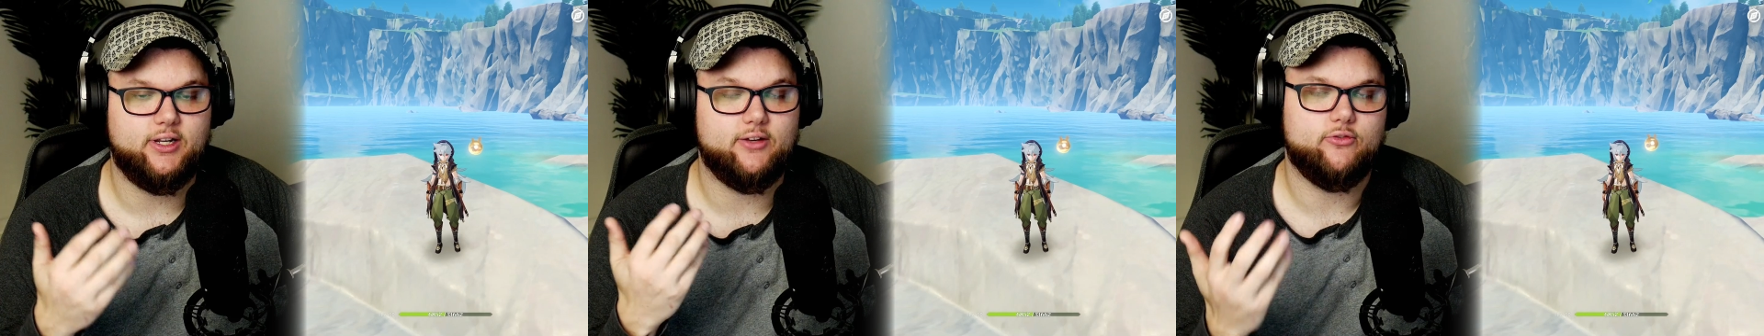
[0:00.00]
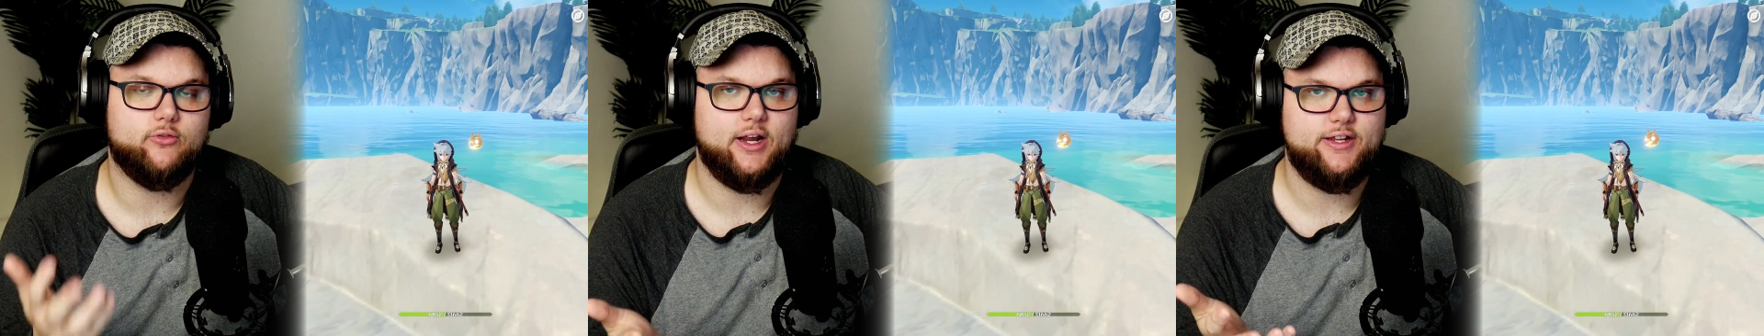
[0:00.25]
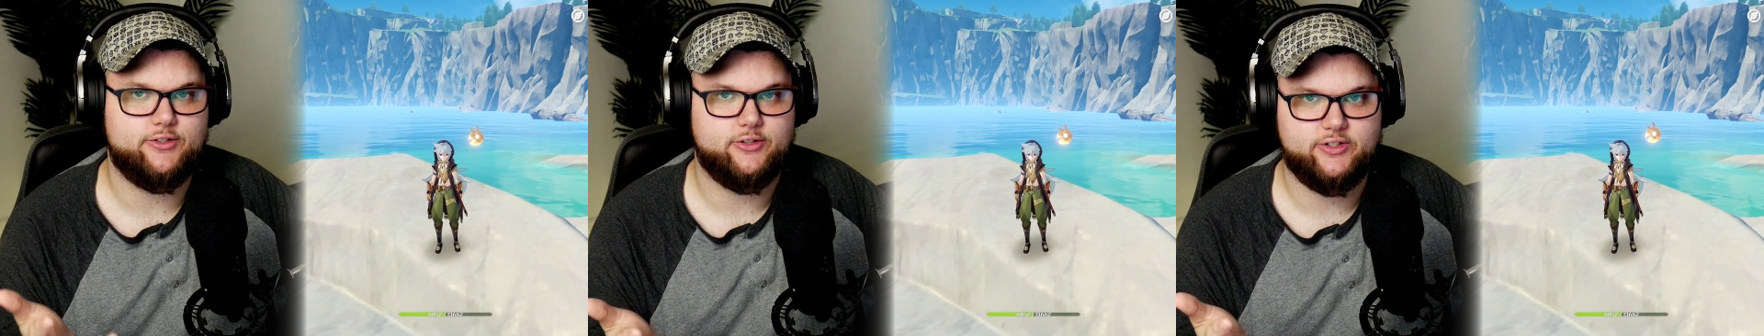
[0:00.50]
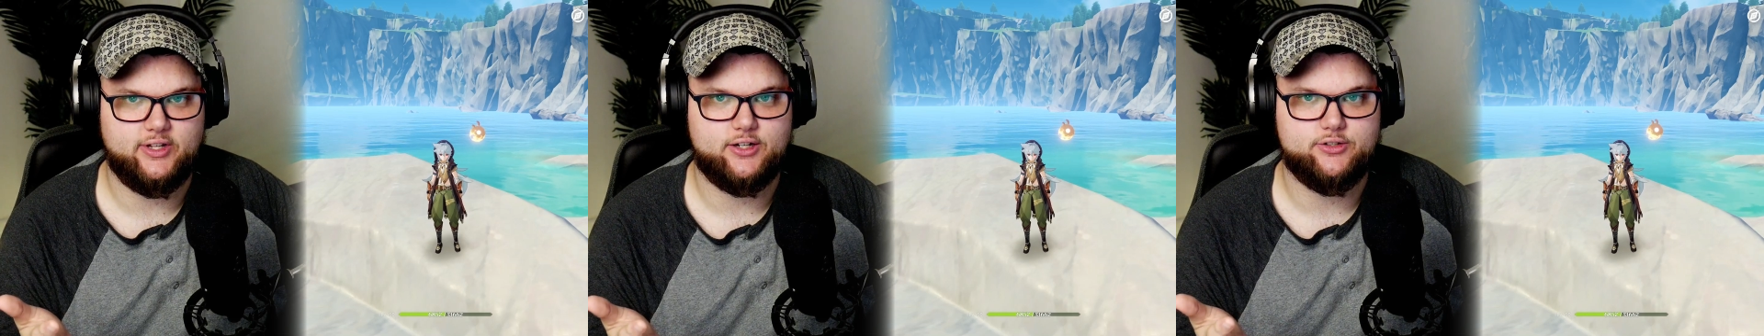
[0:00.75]
if Razor
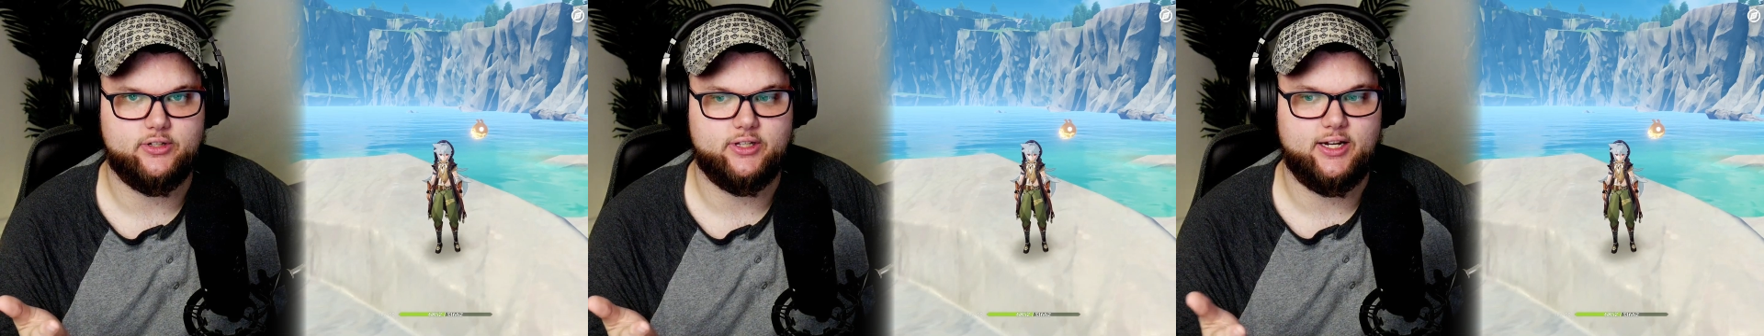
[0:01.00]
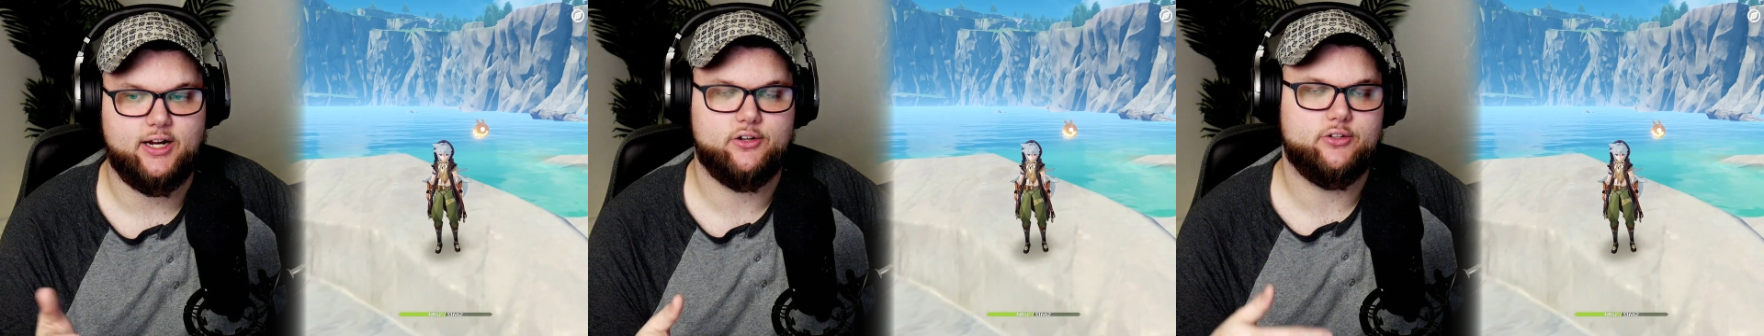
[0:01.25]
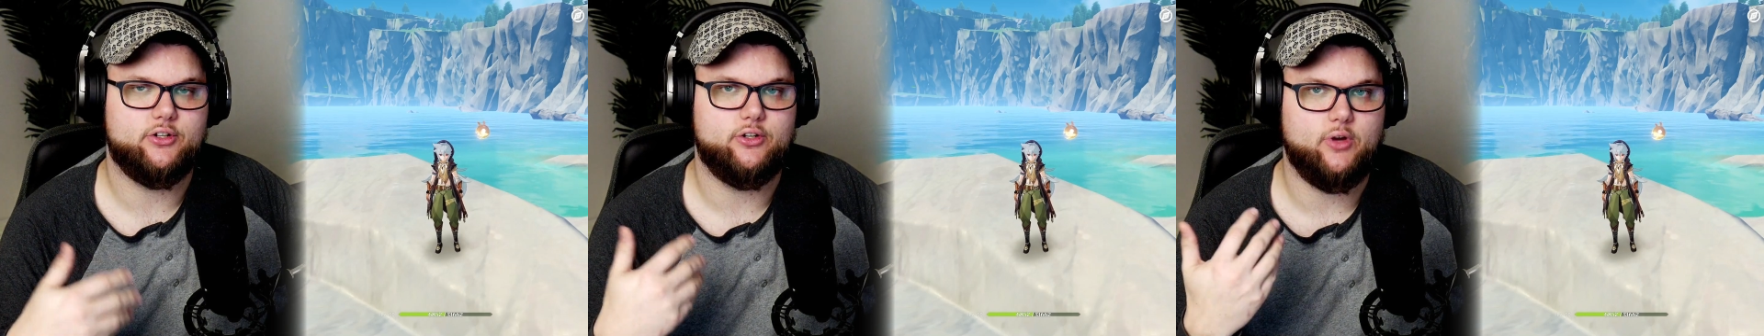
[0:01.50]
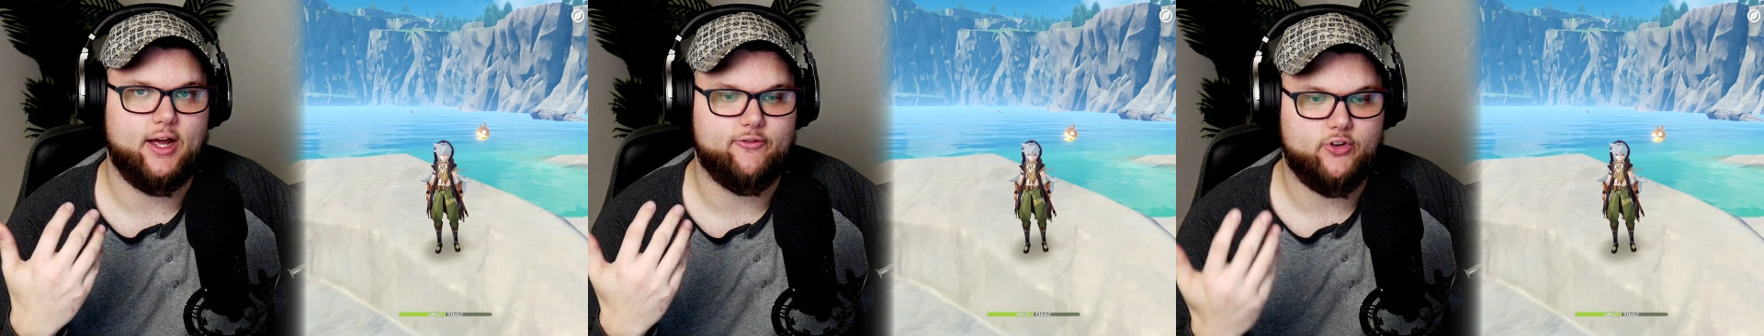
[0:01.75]
is actually the character
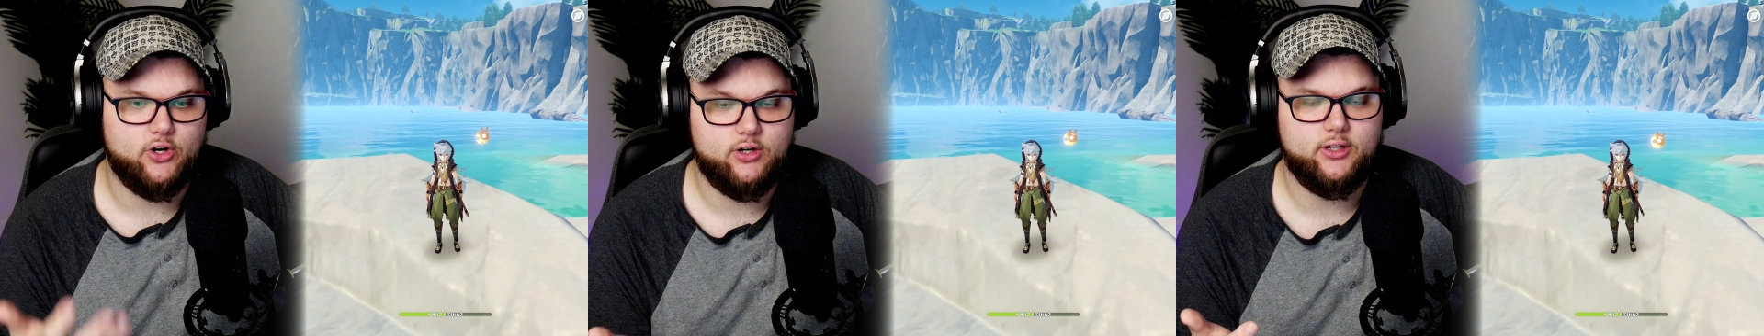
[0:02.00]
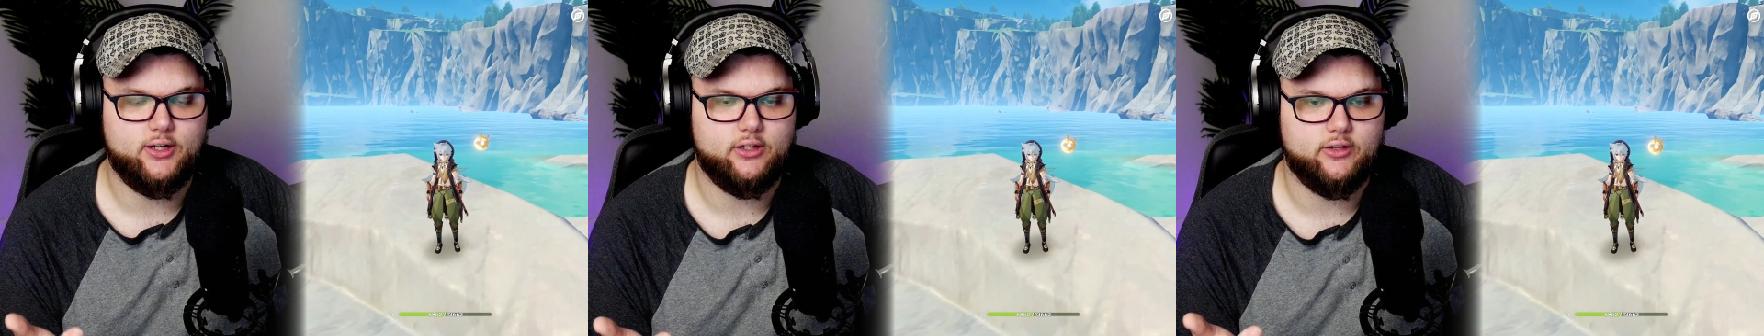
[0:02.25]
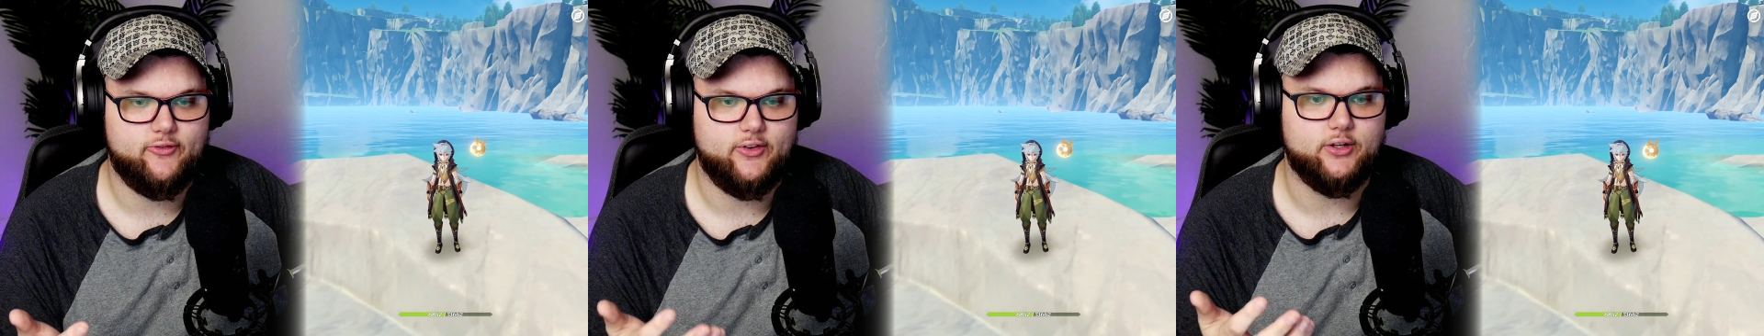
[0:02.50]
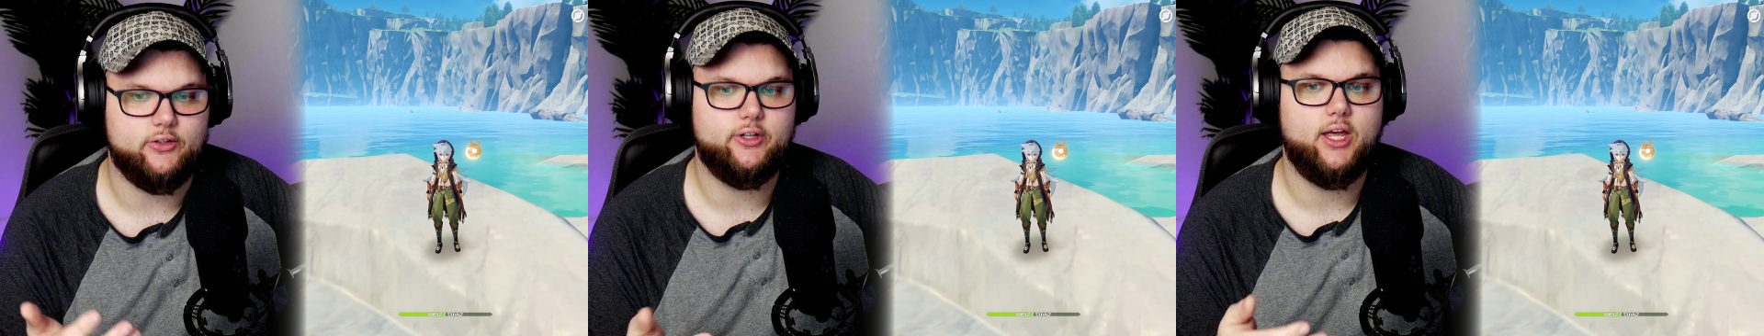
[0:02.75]
you have currently on the
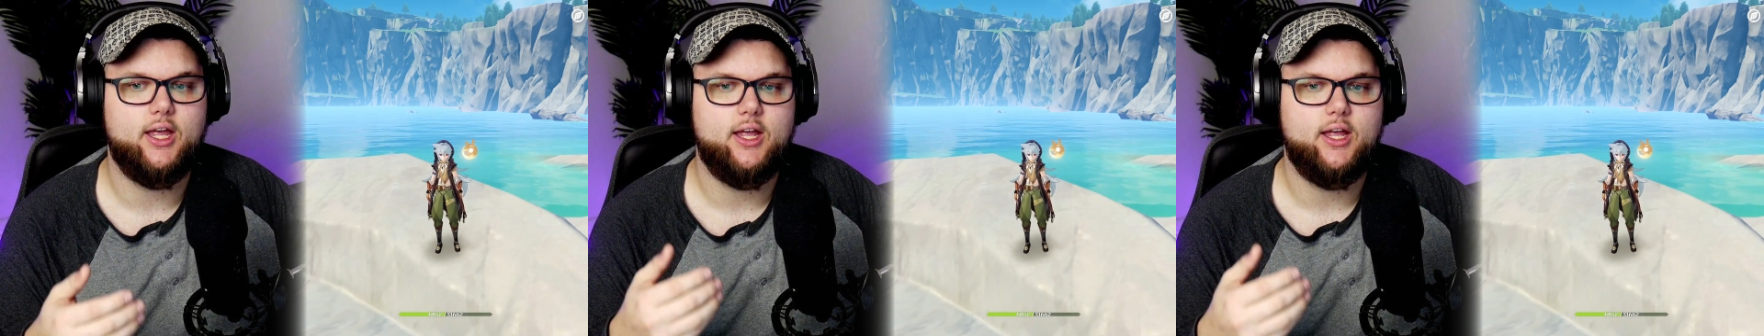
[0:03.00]
field,